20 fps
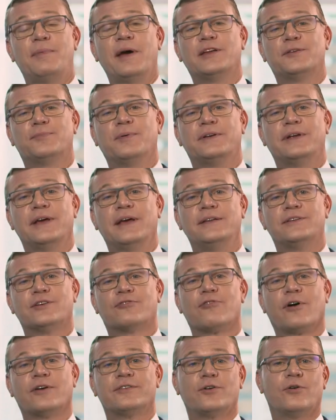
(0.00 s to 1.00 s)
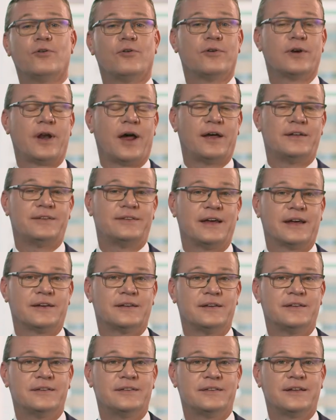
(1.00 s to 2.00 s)
expertise across all client
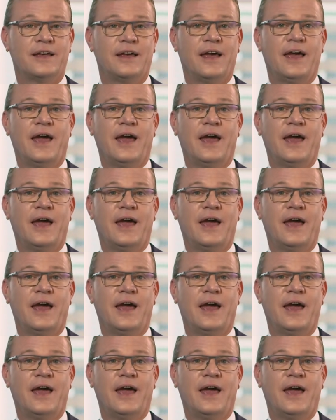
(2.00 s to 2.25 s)
sectors,